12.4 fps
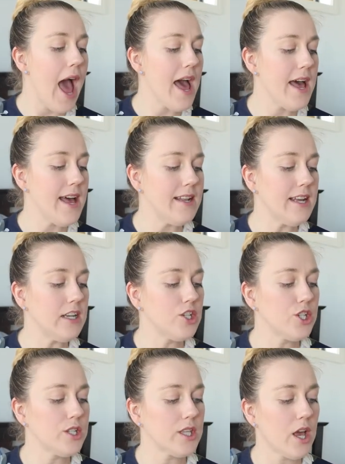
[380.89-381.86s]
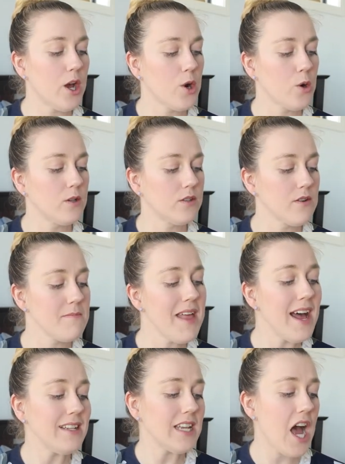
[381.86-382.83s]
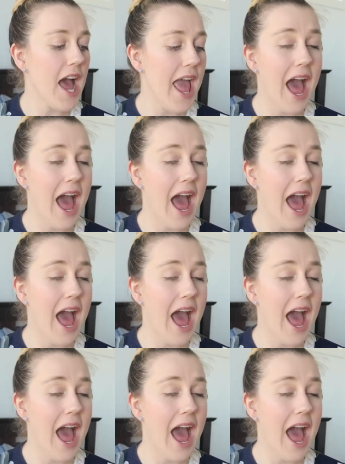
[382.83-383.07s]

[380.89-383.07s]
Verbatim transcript: And just across from that, I